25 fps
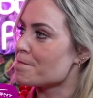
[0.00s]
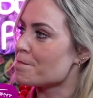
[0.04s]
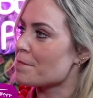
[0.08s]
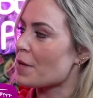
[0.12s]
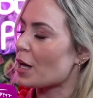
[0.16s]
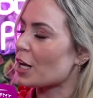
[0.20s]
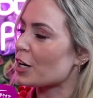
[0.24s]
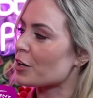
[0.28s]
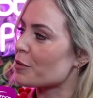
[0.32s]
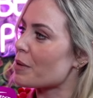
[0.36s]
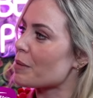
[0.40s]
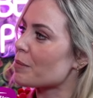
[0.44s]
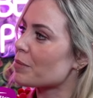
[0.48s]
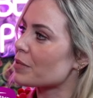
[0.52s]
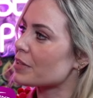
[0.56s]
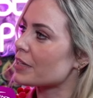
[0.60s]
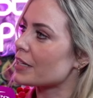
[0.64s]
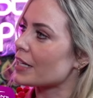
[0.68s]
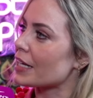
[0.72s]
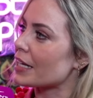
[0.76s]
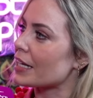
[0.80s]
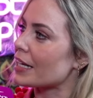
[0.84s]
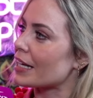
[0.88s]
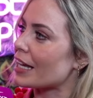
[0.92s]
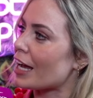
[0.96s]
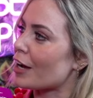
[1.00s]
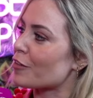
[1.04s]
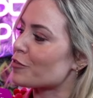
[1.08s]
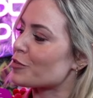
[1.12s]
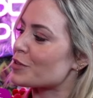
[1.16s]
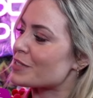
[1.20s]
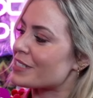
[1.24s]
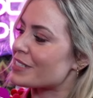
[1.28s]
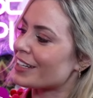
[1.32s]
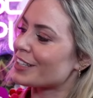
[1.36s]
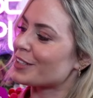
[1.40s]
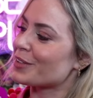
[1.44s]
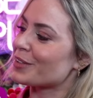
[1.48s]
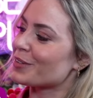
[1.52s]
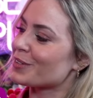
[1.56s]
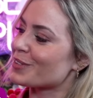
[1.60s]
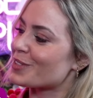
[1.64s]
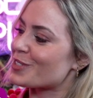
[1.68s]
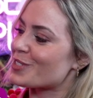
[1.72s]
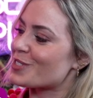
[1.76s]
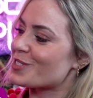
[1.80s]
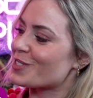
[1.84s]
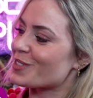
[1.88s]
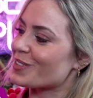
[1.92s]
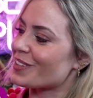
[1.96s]
And I remember thinking afterwards, like, I know
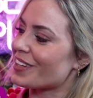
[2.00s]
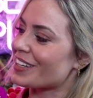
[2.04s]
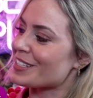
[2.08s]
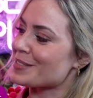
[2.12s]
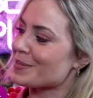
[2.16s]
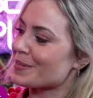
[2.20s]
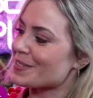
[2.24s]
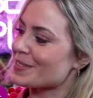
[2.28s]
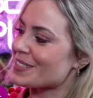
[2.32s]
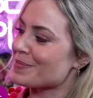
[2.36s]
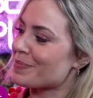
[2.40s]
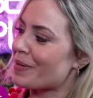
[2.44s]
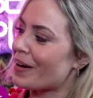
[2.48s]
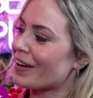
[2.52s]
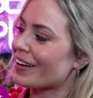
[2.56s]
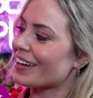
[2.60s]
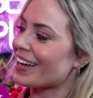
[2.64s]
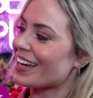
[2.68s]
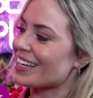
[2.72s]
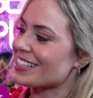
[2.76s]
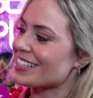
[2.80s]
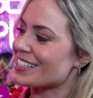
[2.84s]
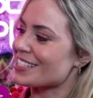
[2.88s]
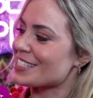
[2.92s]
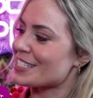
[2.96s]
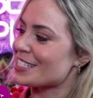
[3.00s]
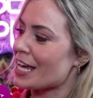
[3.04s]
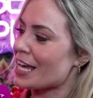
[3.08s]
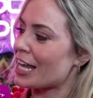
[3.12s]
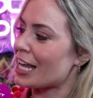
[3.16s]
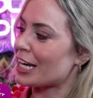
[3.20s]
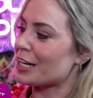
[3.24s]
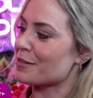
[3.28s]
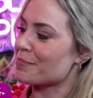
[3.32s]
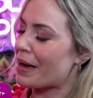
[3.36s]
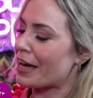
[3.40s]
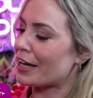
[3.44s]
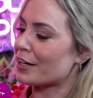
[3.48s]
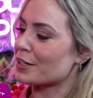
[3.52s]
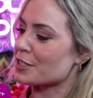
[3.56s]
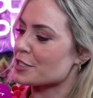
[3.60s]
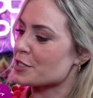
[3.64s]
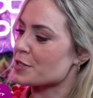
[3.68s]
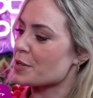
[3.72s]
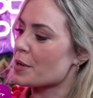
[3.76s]
I suppose the podcast is Talent Matters.